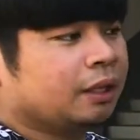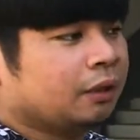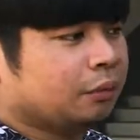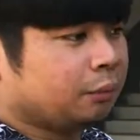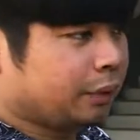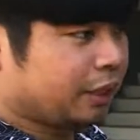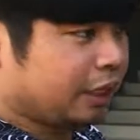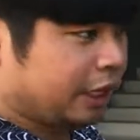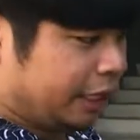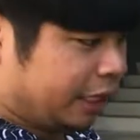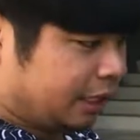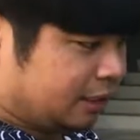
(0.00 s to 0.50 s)

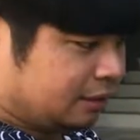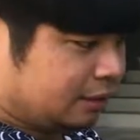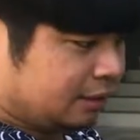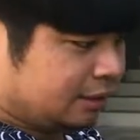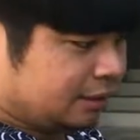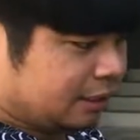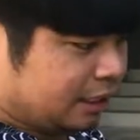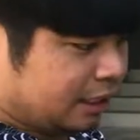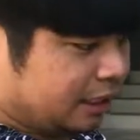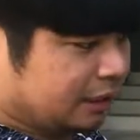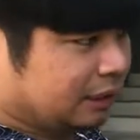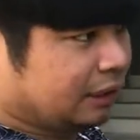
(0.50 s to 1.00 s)
When x
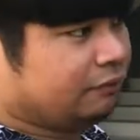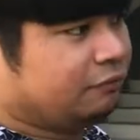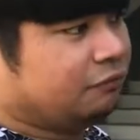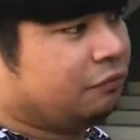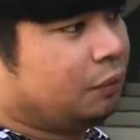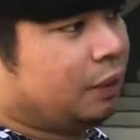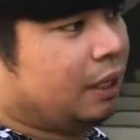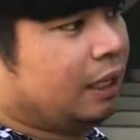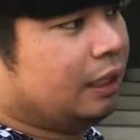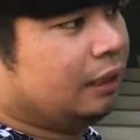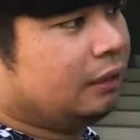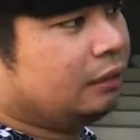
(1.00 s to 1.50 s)
is negative
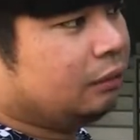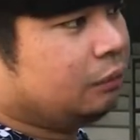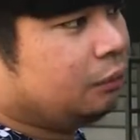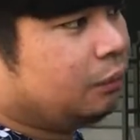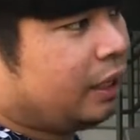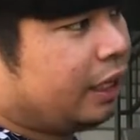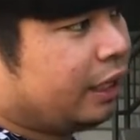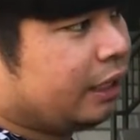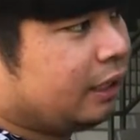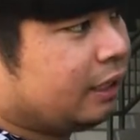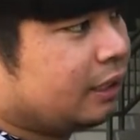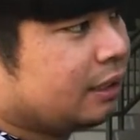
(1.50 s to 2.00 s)
1,
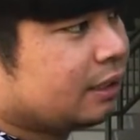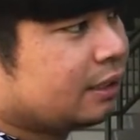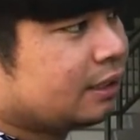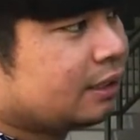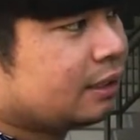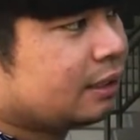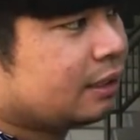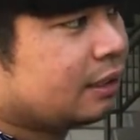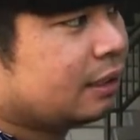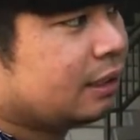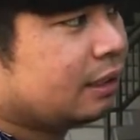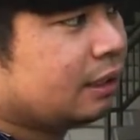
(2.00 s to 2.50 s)
y
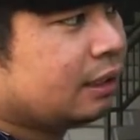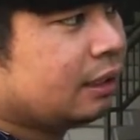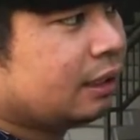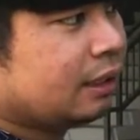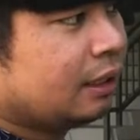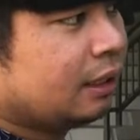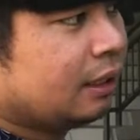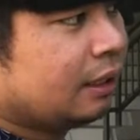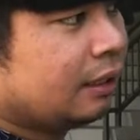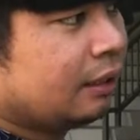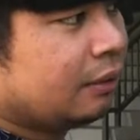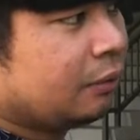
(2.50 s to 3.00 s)
is
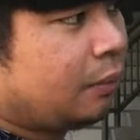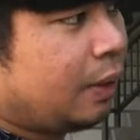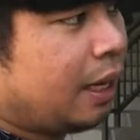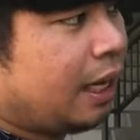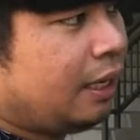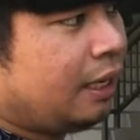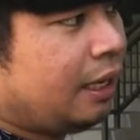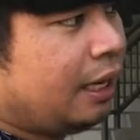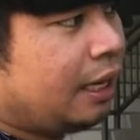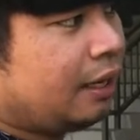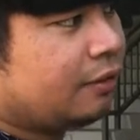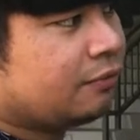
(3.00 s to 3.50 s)

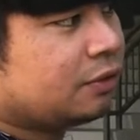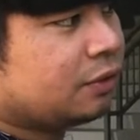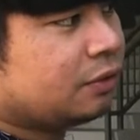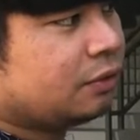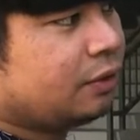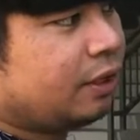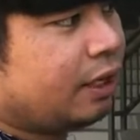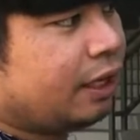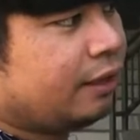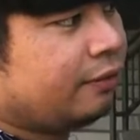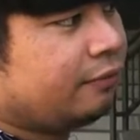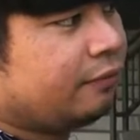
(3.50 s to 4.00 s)
1/2, so
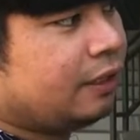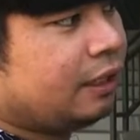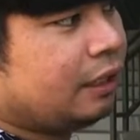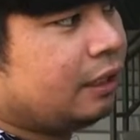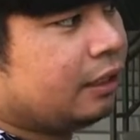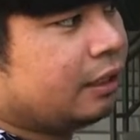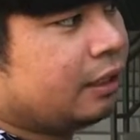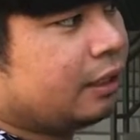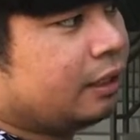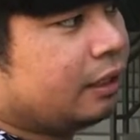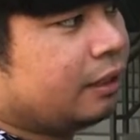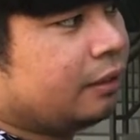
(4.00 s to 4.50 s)
you have
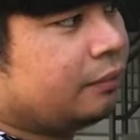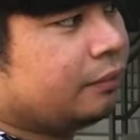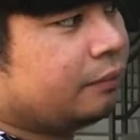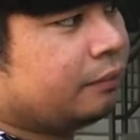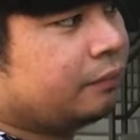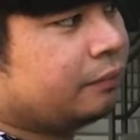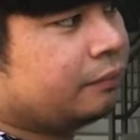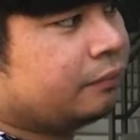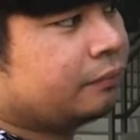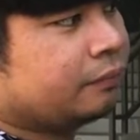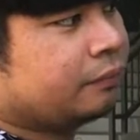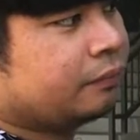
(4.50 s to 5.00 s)
here.
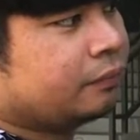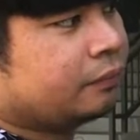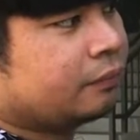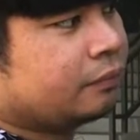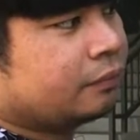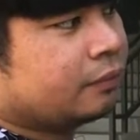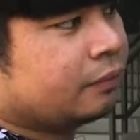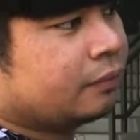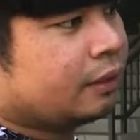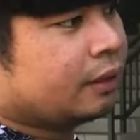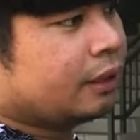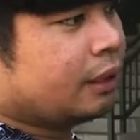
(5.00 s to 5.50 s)

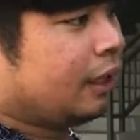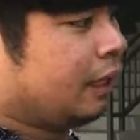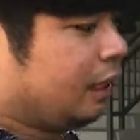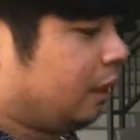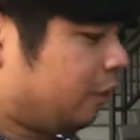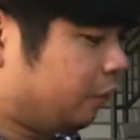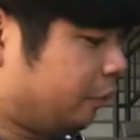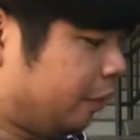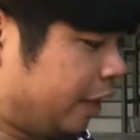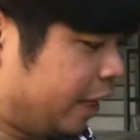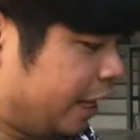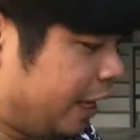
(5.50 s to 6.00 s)

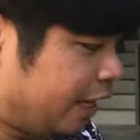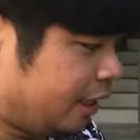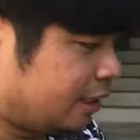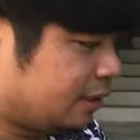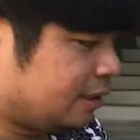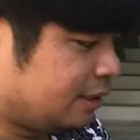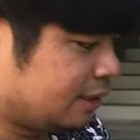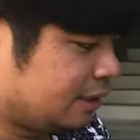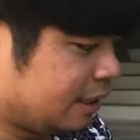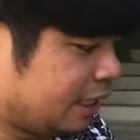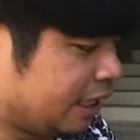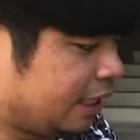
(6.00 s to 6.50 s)
When
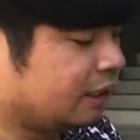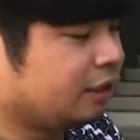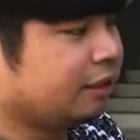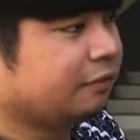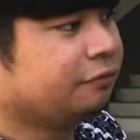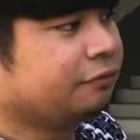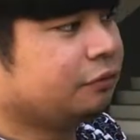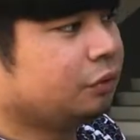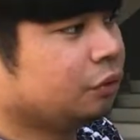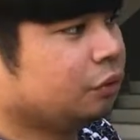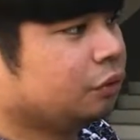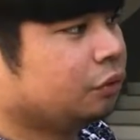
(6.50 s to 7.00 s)
x is
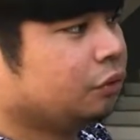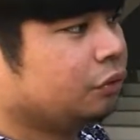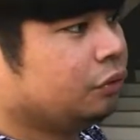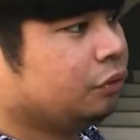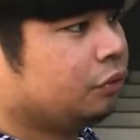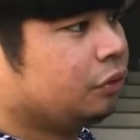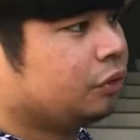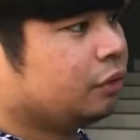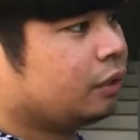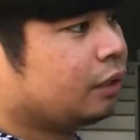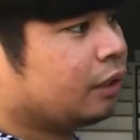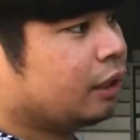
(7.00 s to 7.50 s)
negative 2,
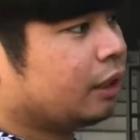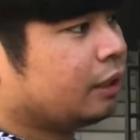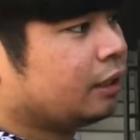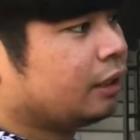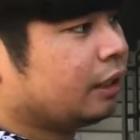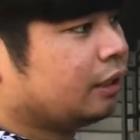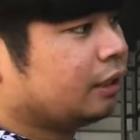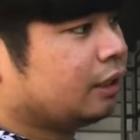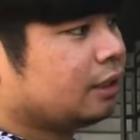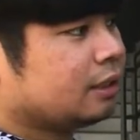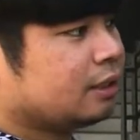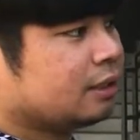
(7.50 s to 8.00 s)
and
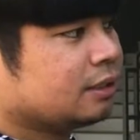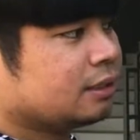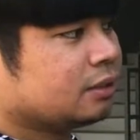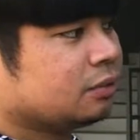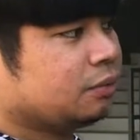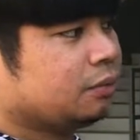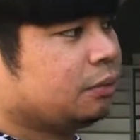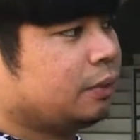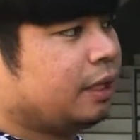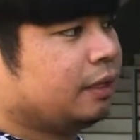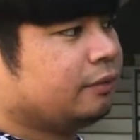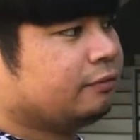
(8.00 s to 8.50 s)
that is
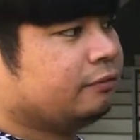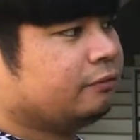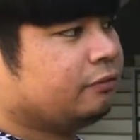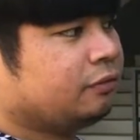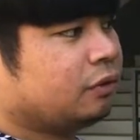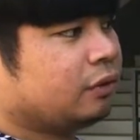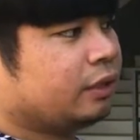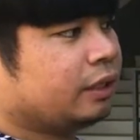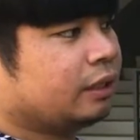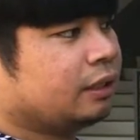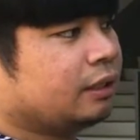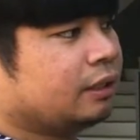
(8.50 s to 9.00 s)

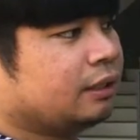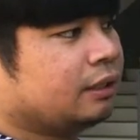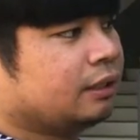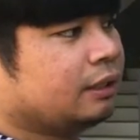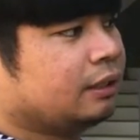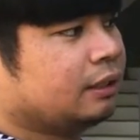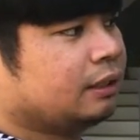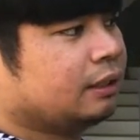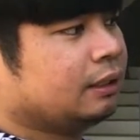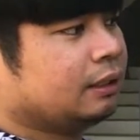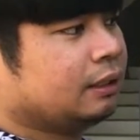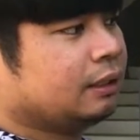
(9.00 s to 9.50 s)
1/4.
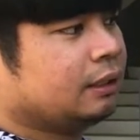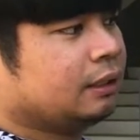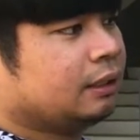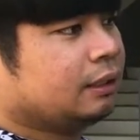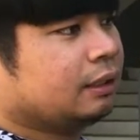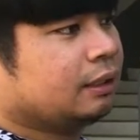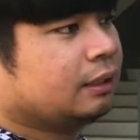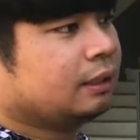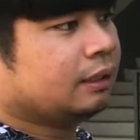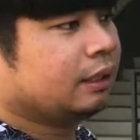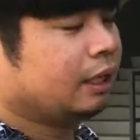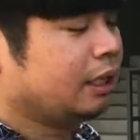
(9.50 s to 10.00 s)

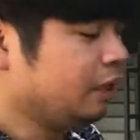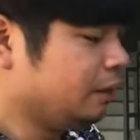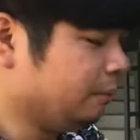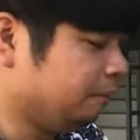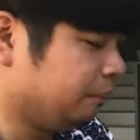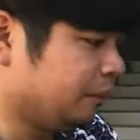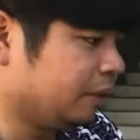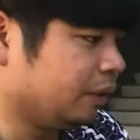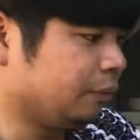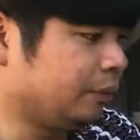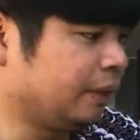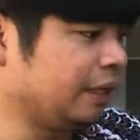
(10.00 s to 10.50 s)
Okay?
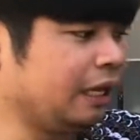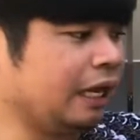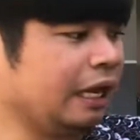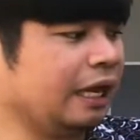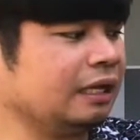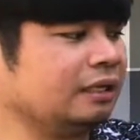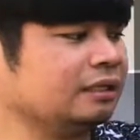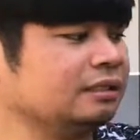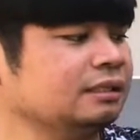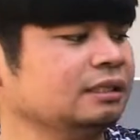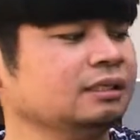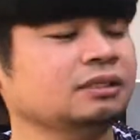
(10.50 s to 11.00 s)
When
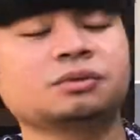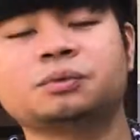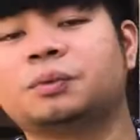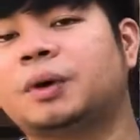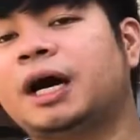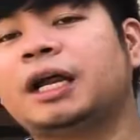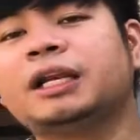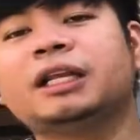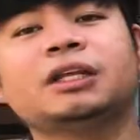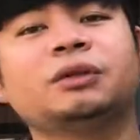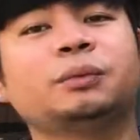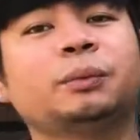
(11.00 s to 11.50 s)
x is
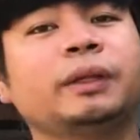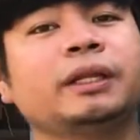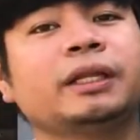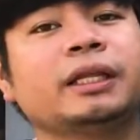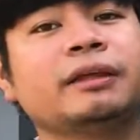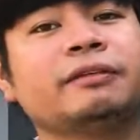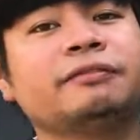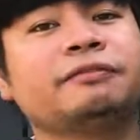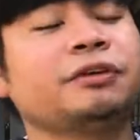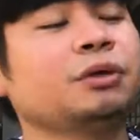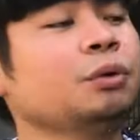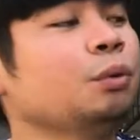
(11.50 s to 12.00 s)
1, it will
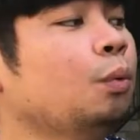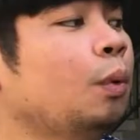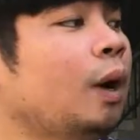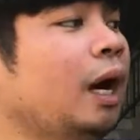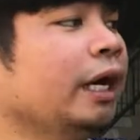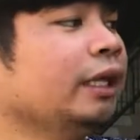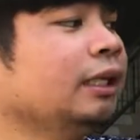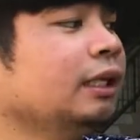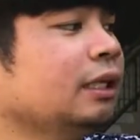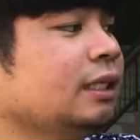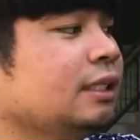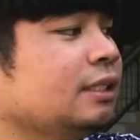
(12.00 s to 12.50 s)
give you
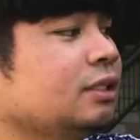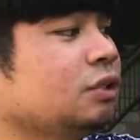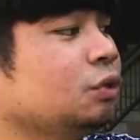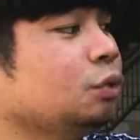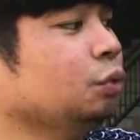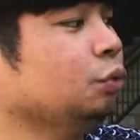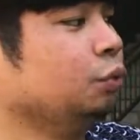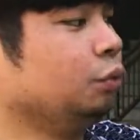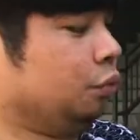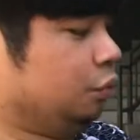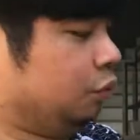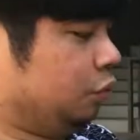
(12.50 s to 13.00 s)
y that is 2.